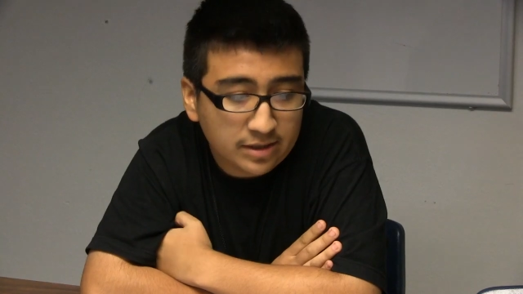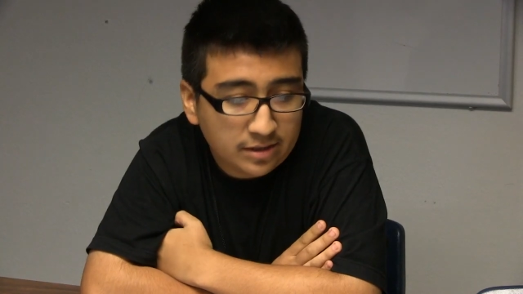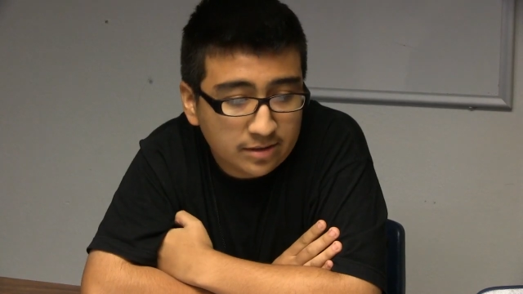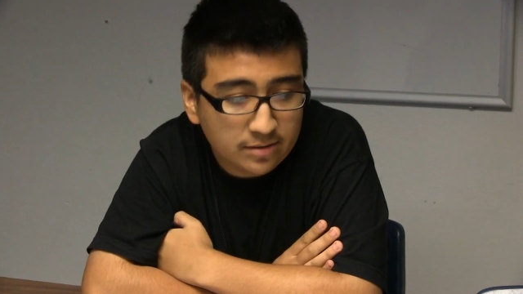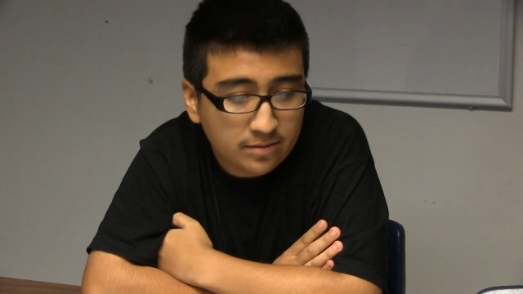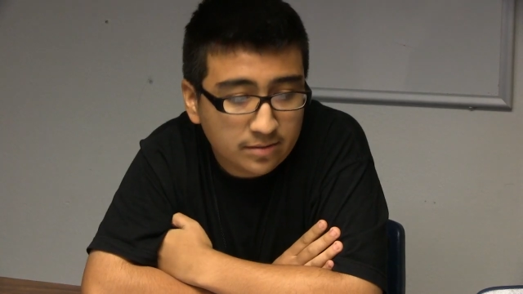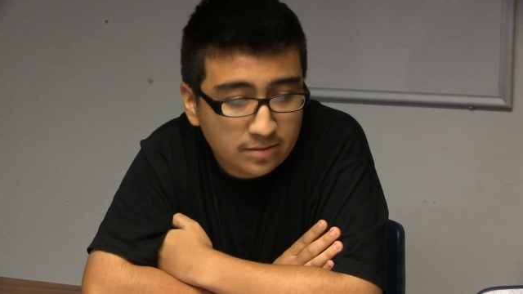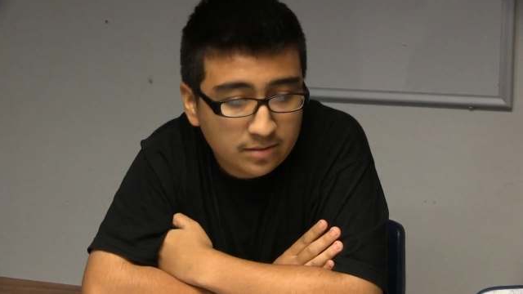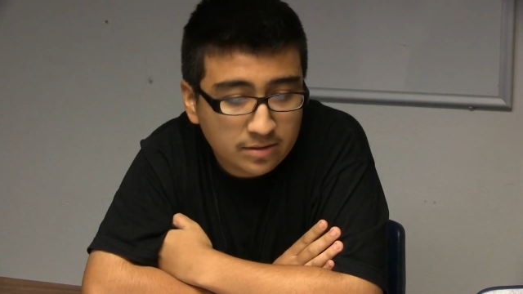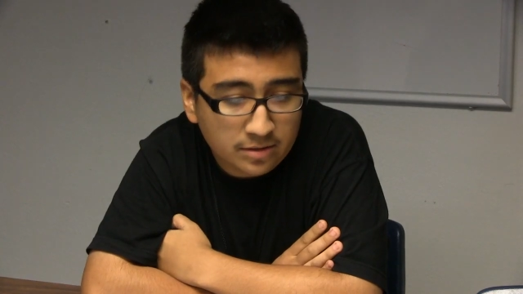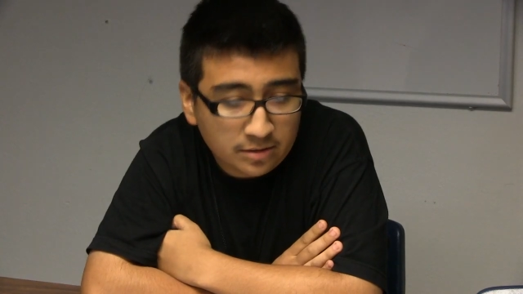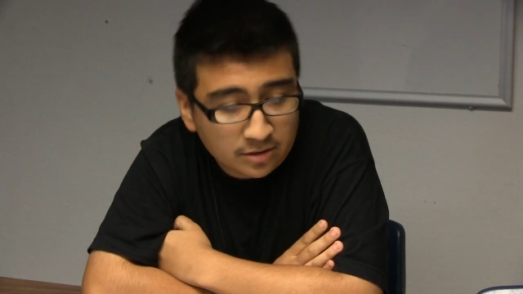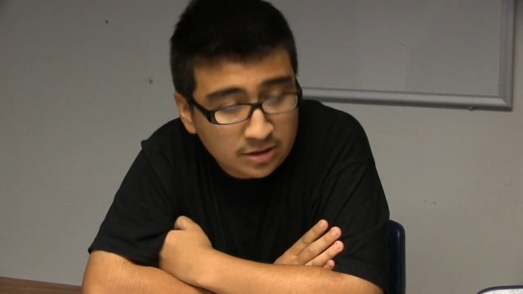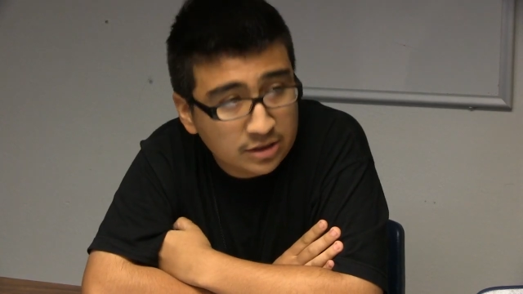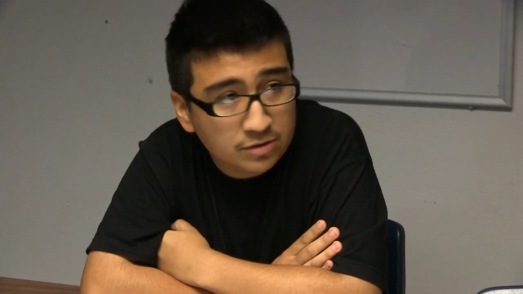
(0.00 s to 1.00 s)
and
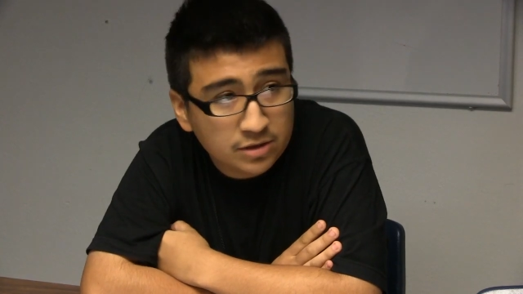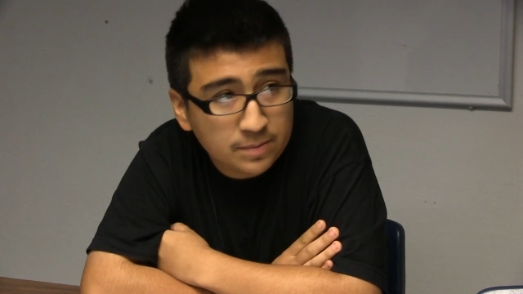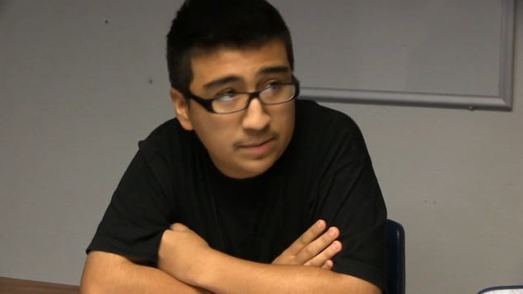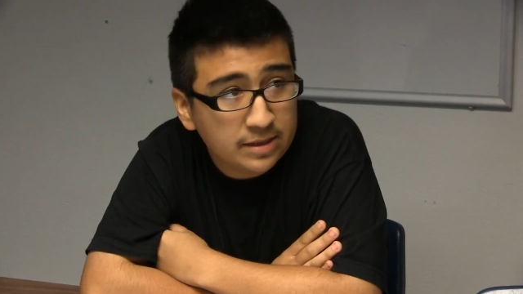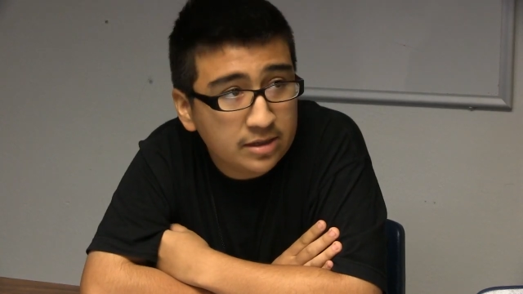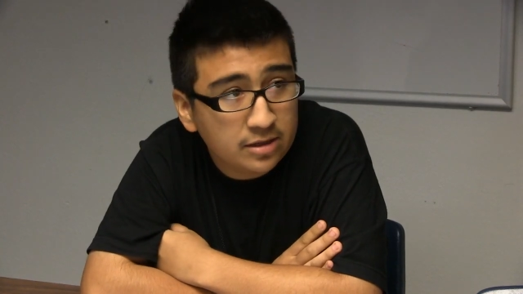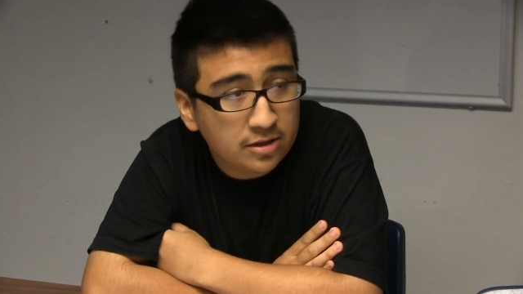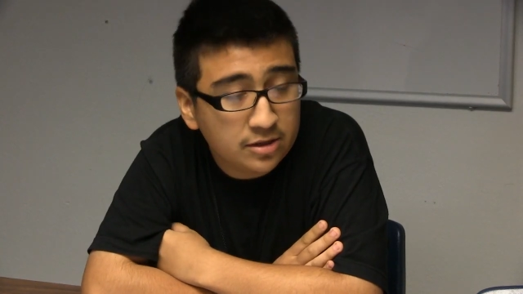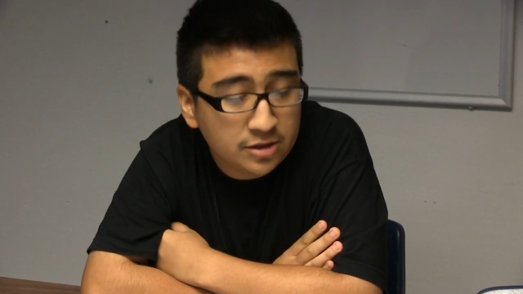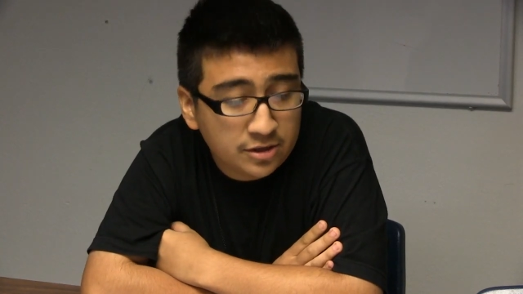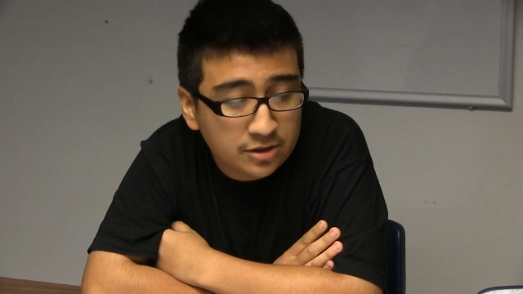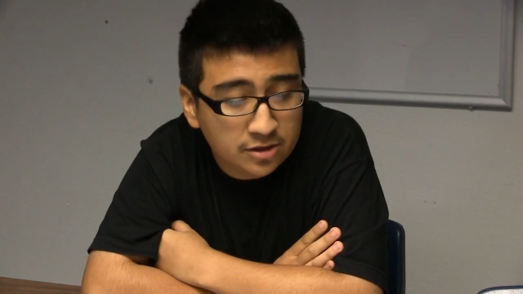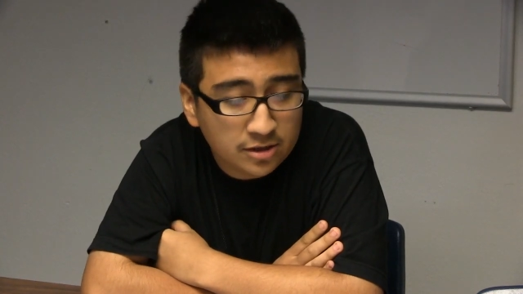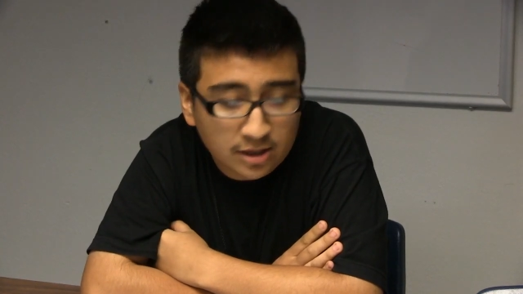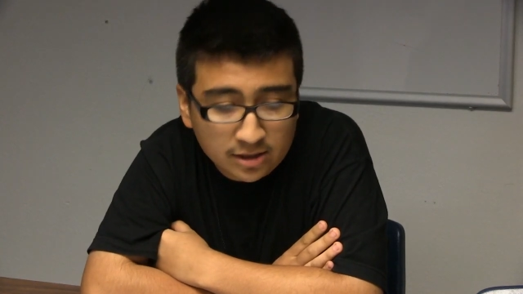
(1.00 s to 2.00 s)
disrespecting a
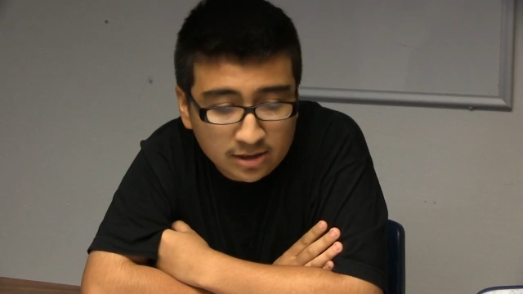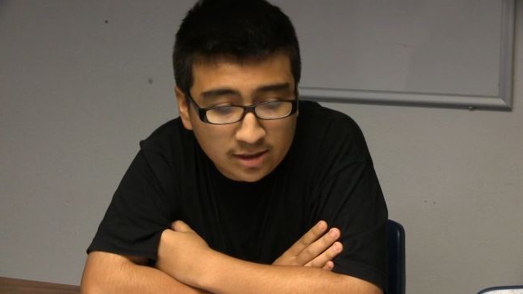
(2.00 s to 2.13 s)
teacher like